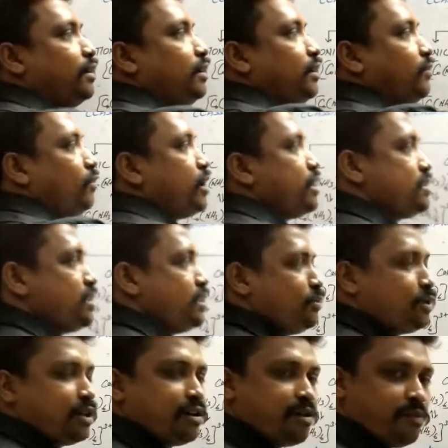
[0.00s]
What is a
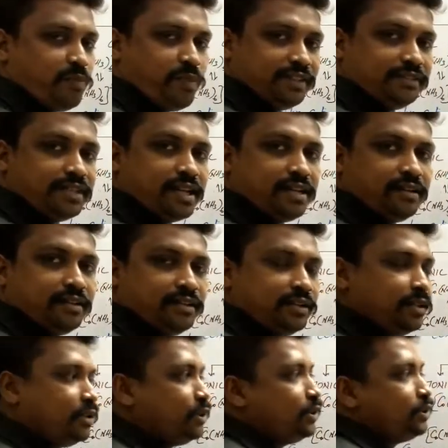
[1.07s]
neutral complex sir?
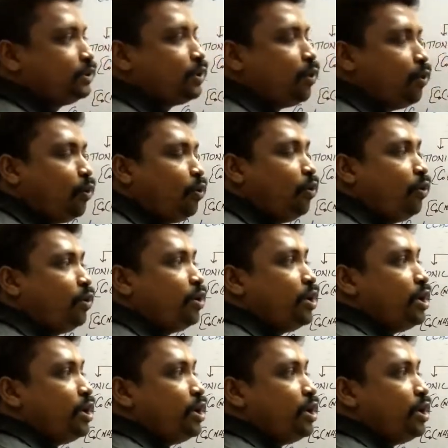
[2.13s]
So